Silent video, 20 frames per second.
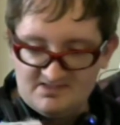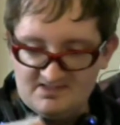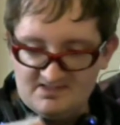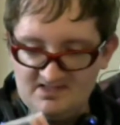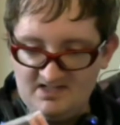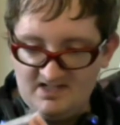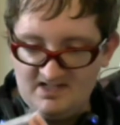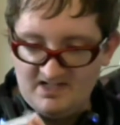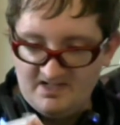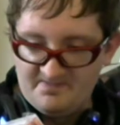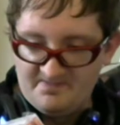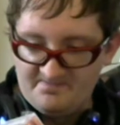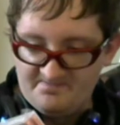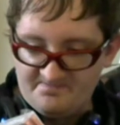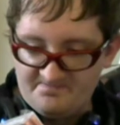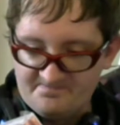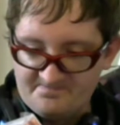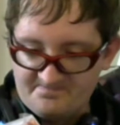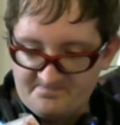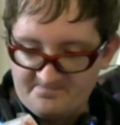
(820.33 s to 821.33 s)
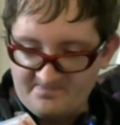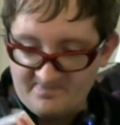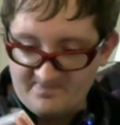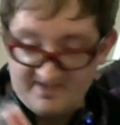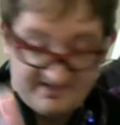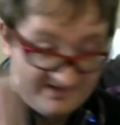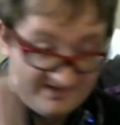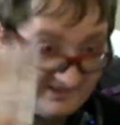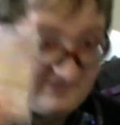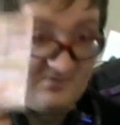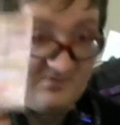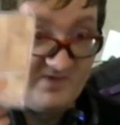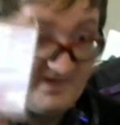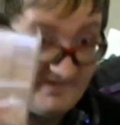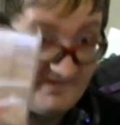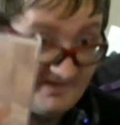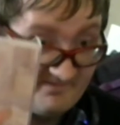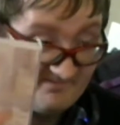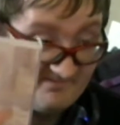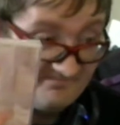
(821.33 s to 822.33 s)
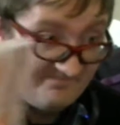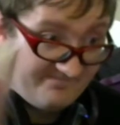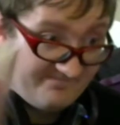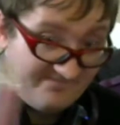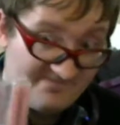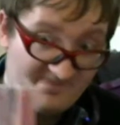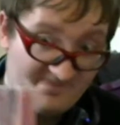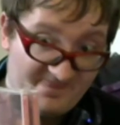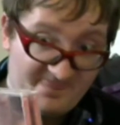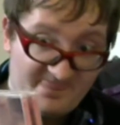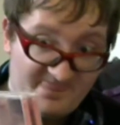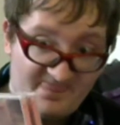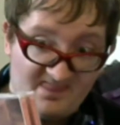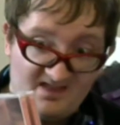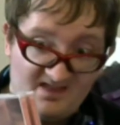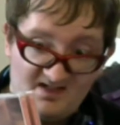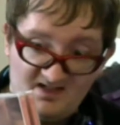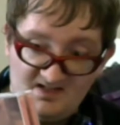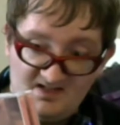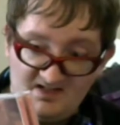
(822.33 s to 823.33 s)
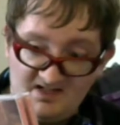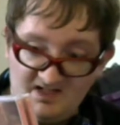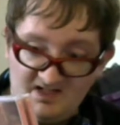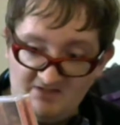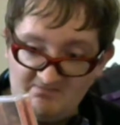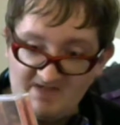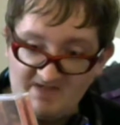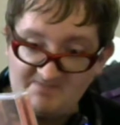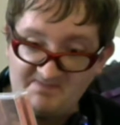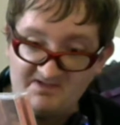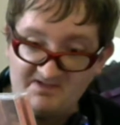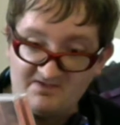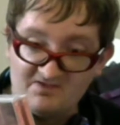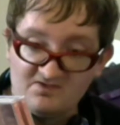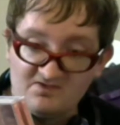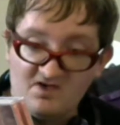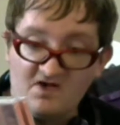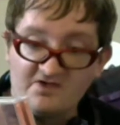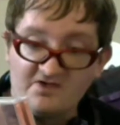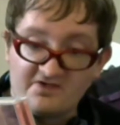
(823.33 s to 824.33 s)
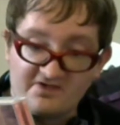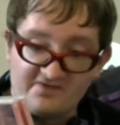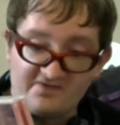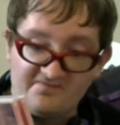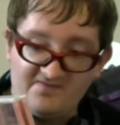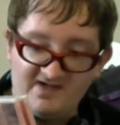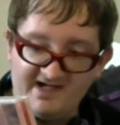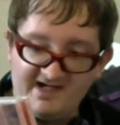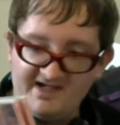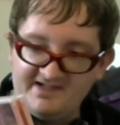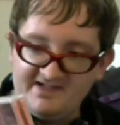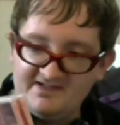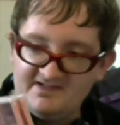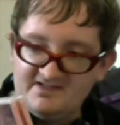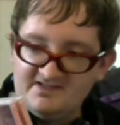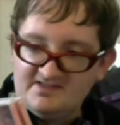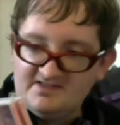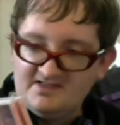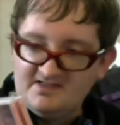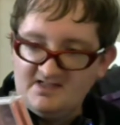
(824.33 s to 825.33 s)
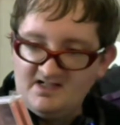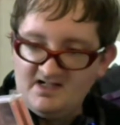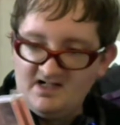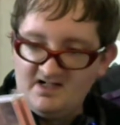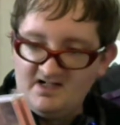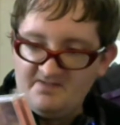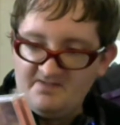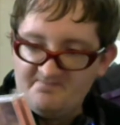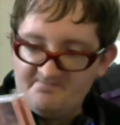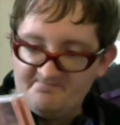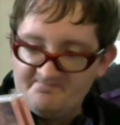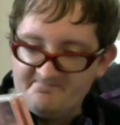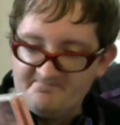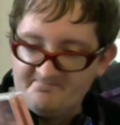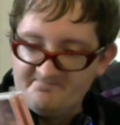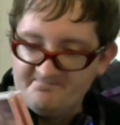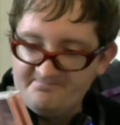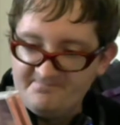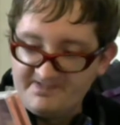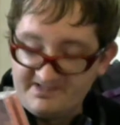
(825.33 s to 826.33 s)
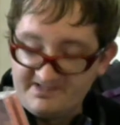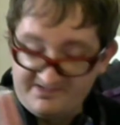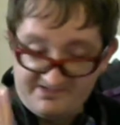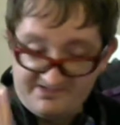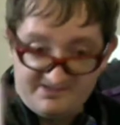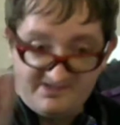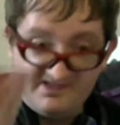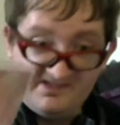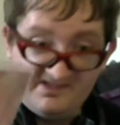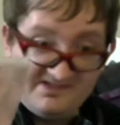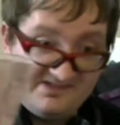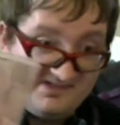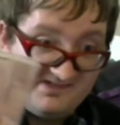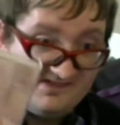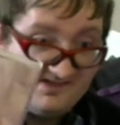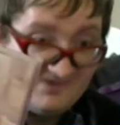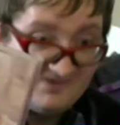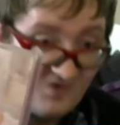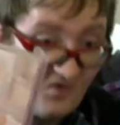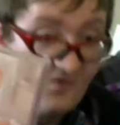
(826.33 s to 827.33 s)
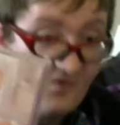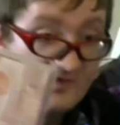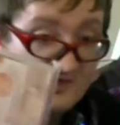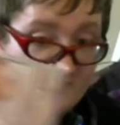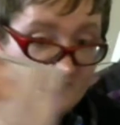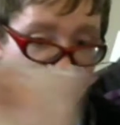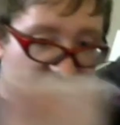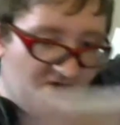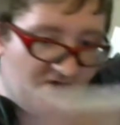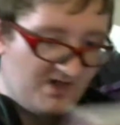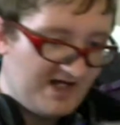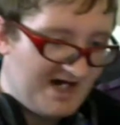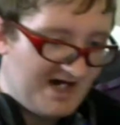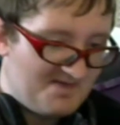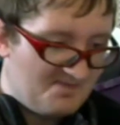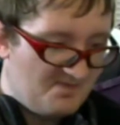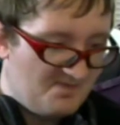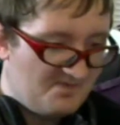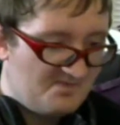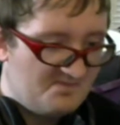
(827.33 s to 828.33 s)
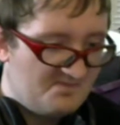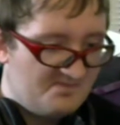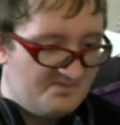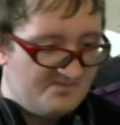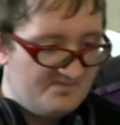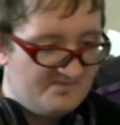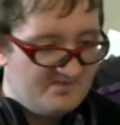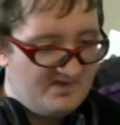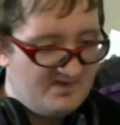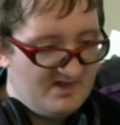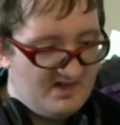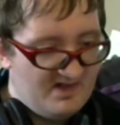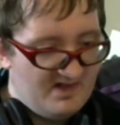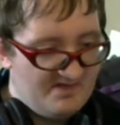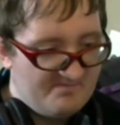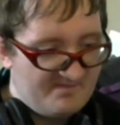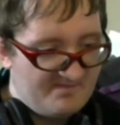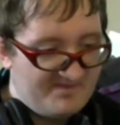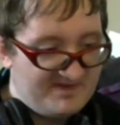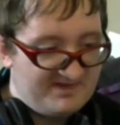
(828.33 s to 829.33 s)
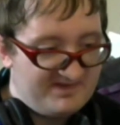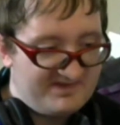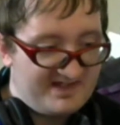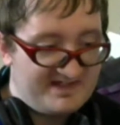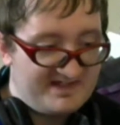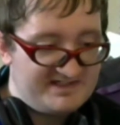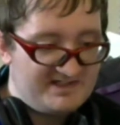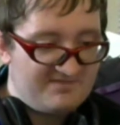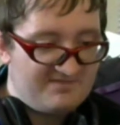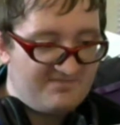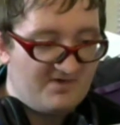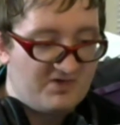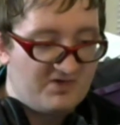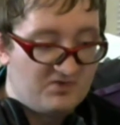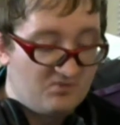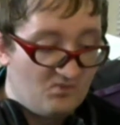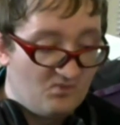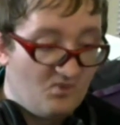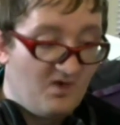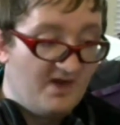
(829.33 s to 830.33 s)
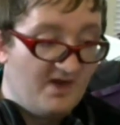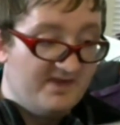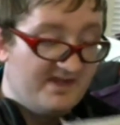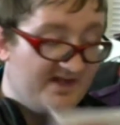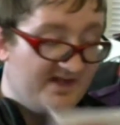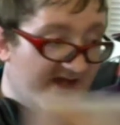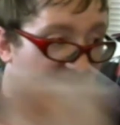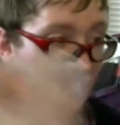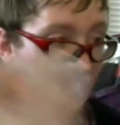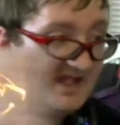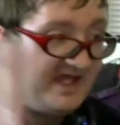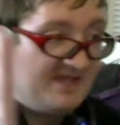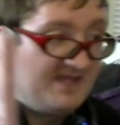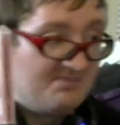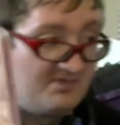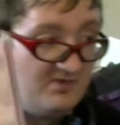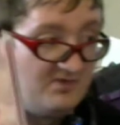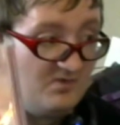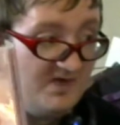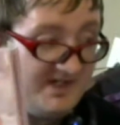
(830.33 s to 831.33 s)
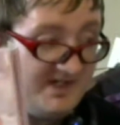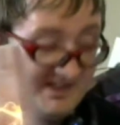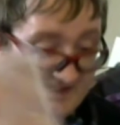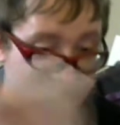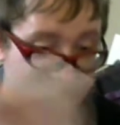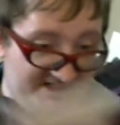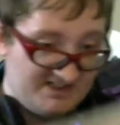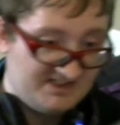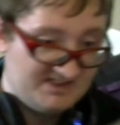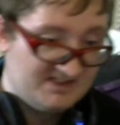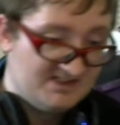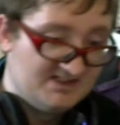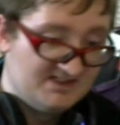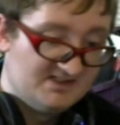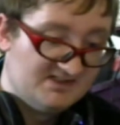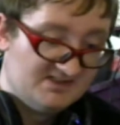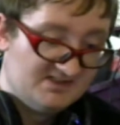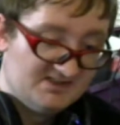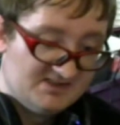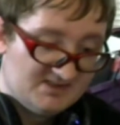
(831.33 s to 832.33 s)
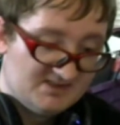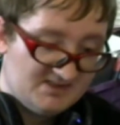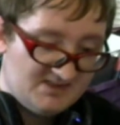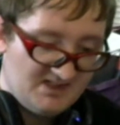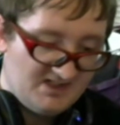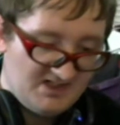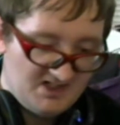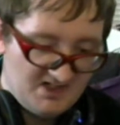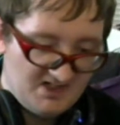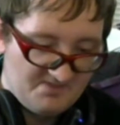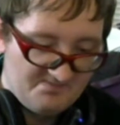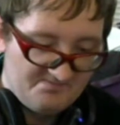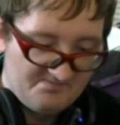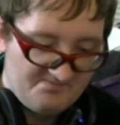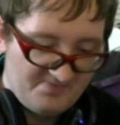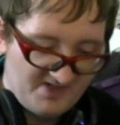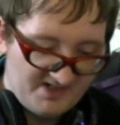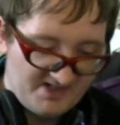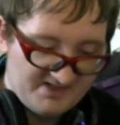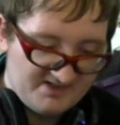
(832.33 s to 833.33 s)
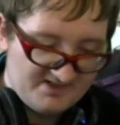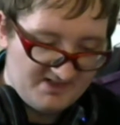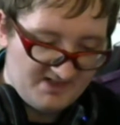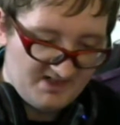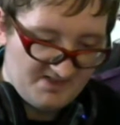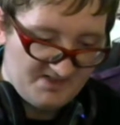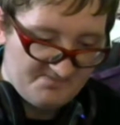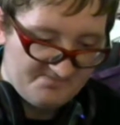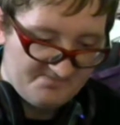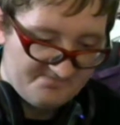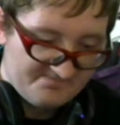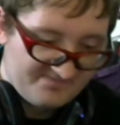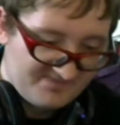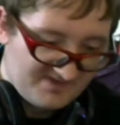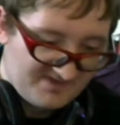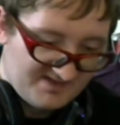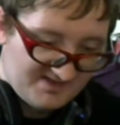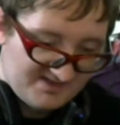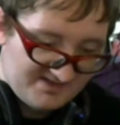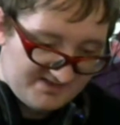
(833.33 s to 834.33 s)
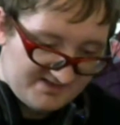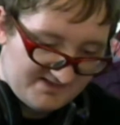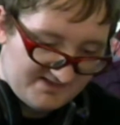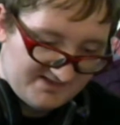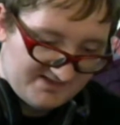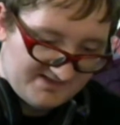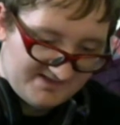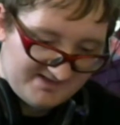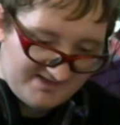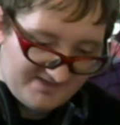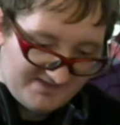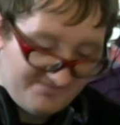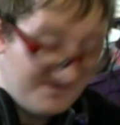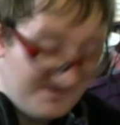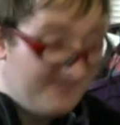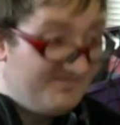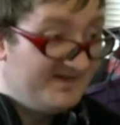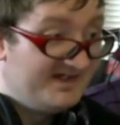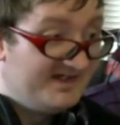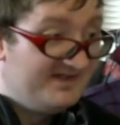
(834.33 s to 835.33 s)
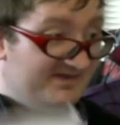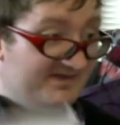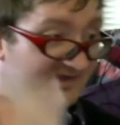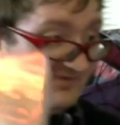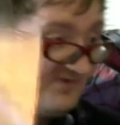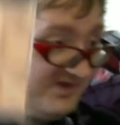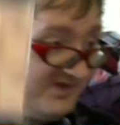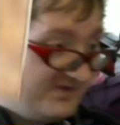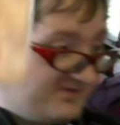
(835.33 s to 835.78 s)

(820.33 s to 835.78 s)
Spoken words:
and this is one of them. Might be a little harder to find, because it's an older, newer album. This is actually the first one that had a Blu-ray edition. But the funny thing is, this one's